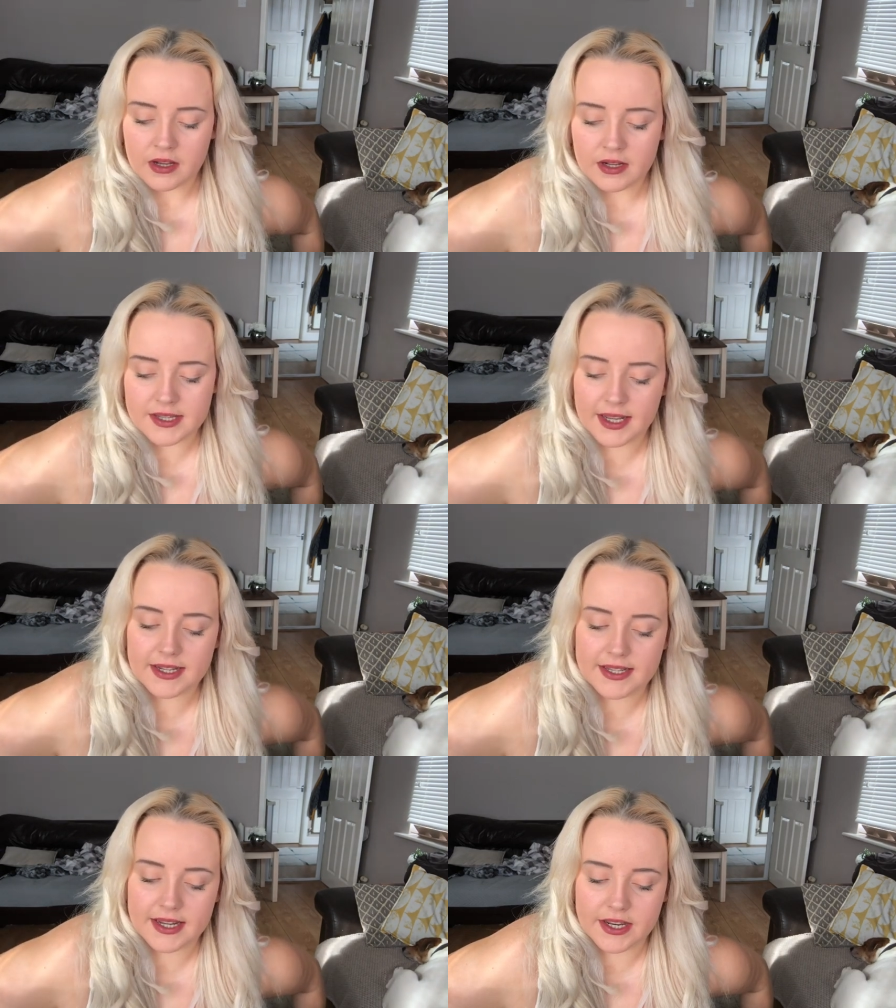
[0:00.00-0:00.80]
because like
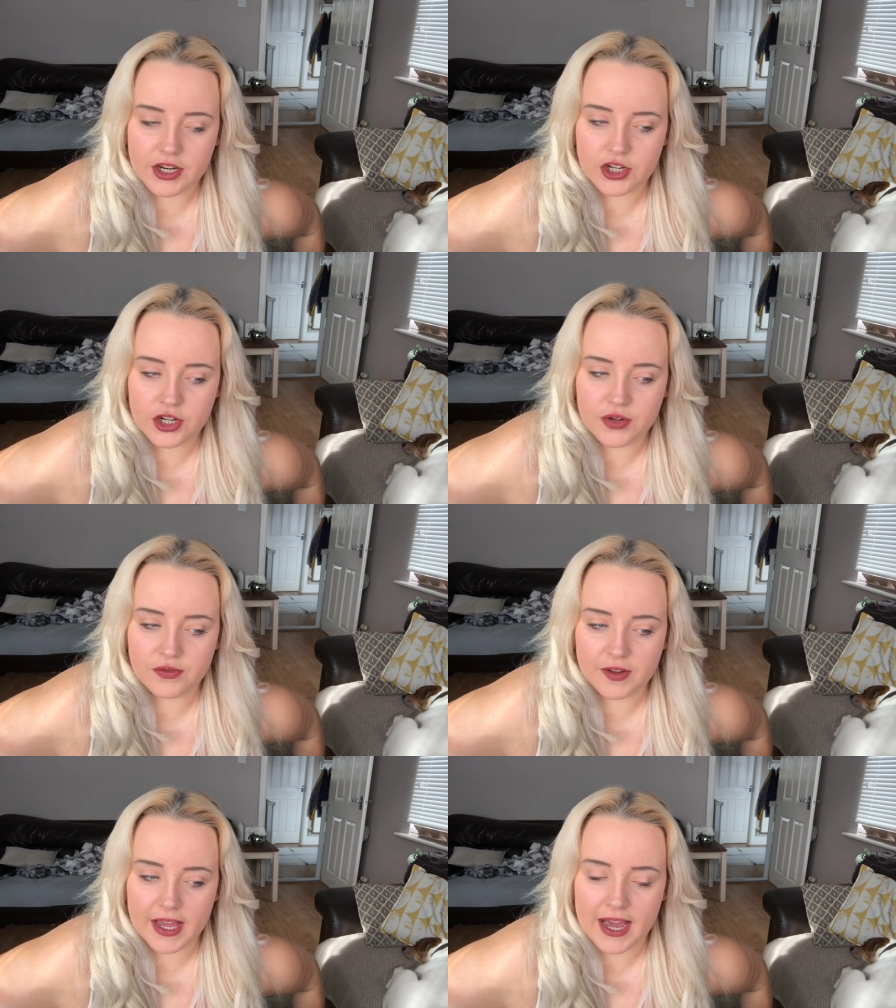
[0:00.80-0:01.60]
I said, you do
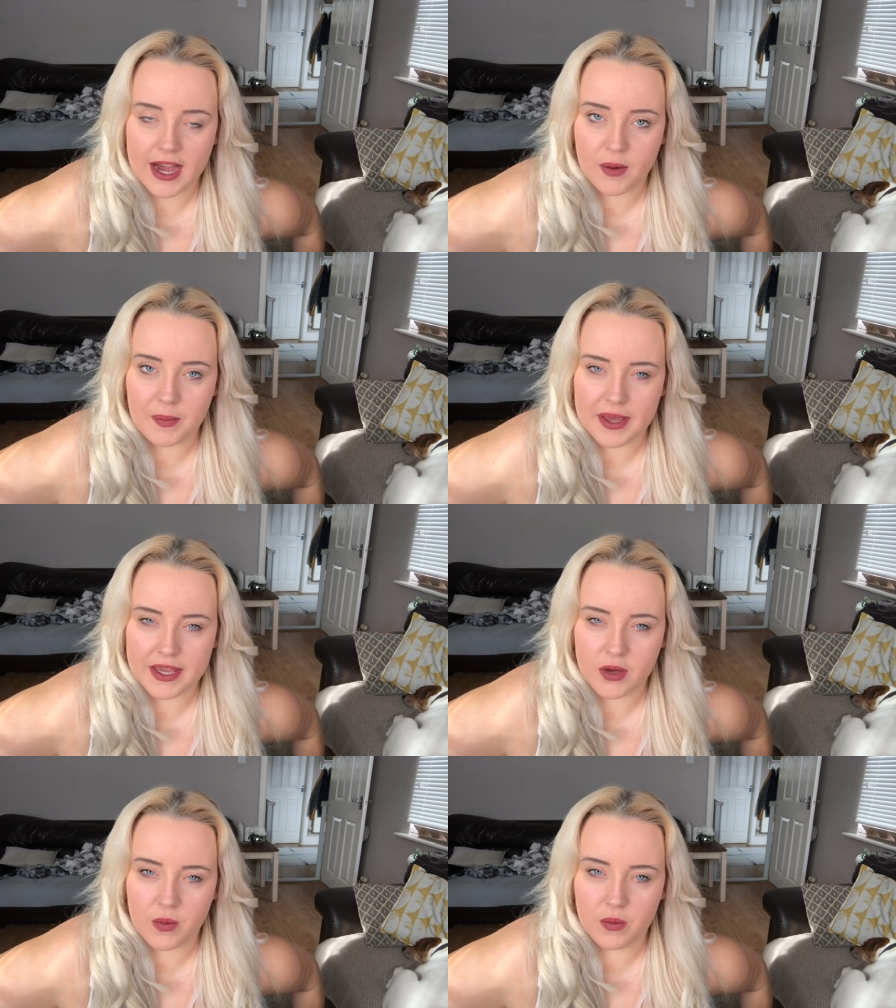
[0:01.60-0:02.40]
forget how
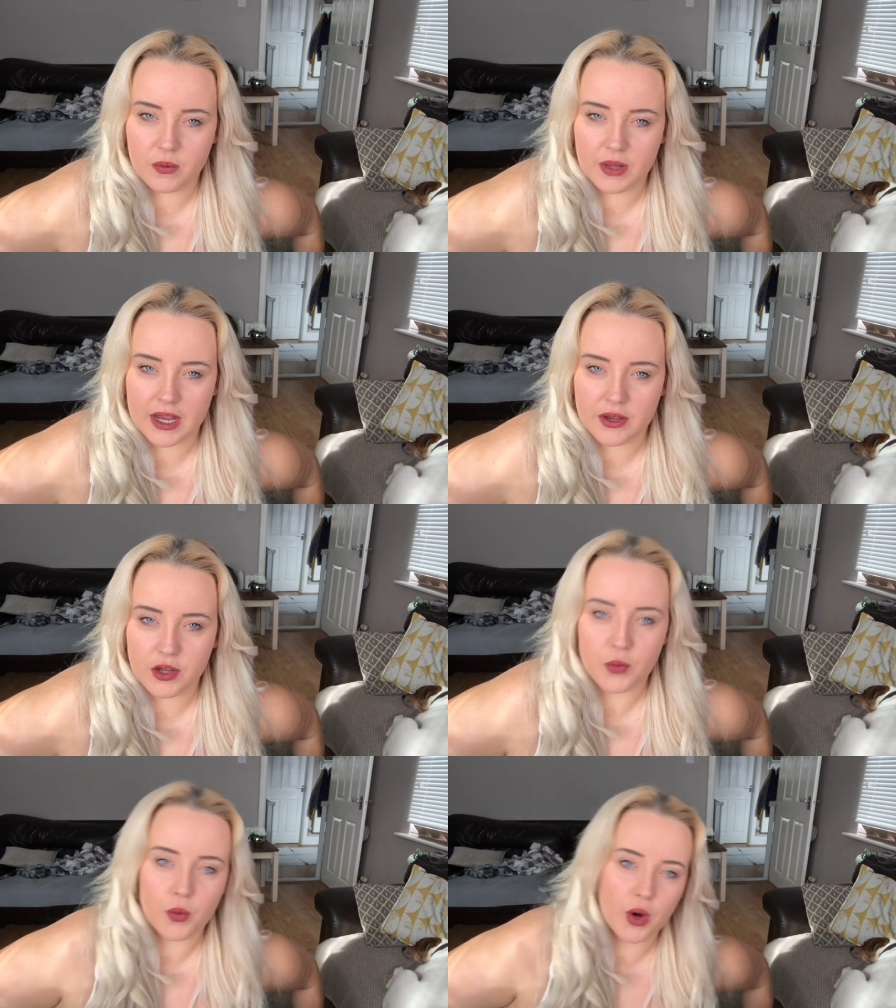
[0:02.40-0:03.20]
big you like
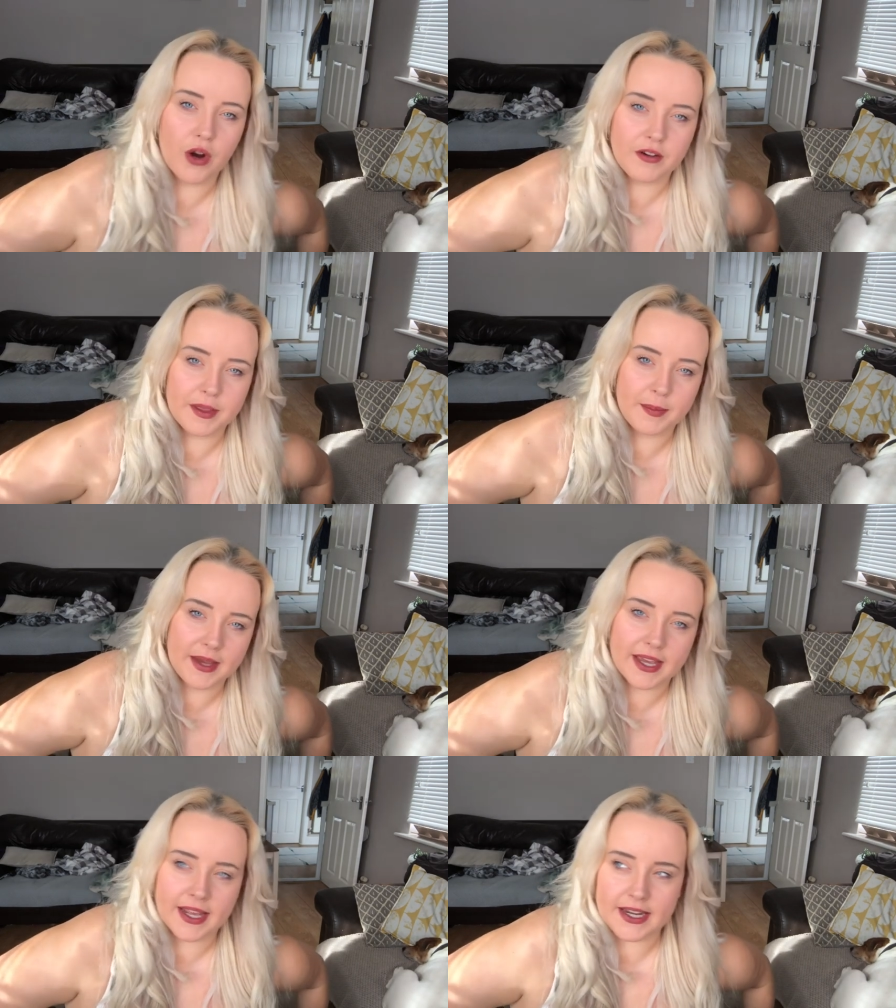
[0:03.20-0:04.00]
you were at the
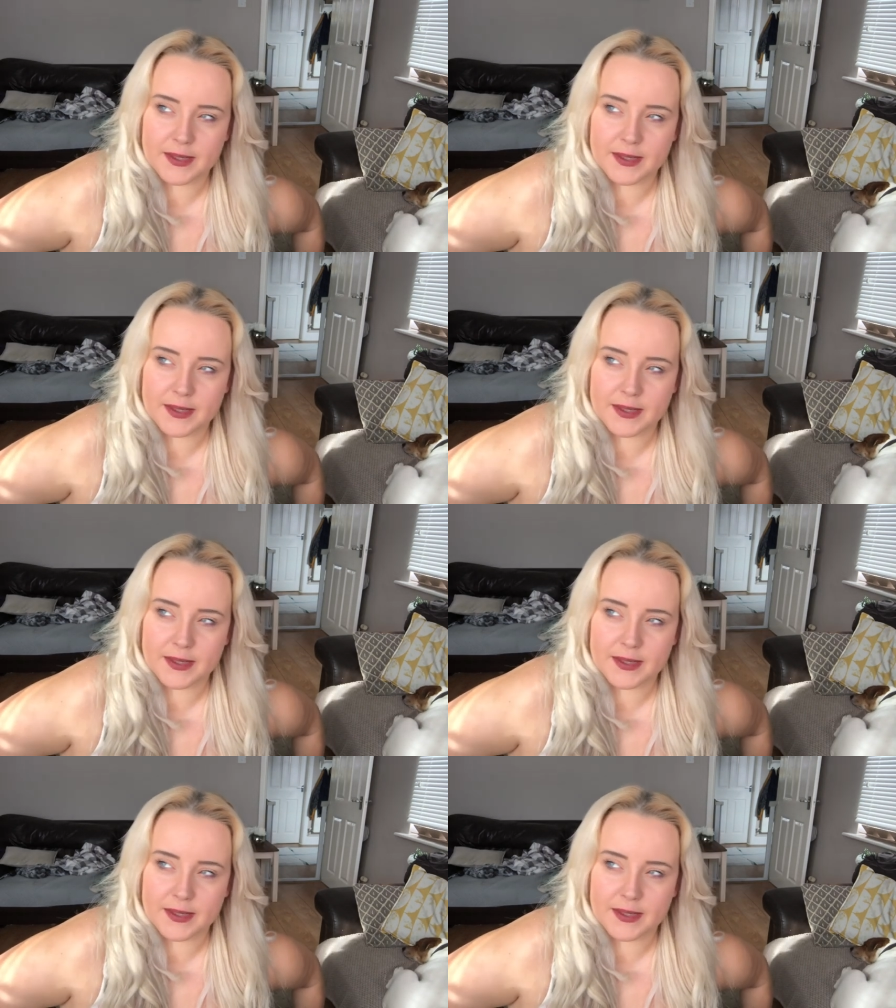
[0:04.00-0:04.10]
beginning,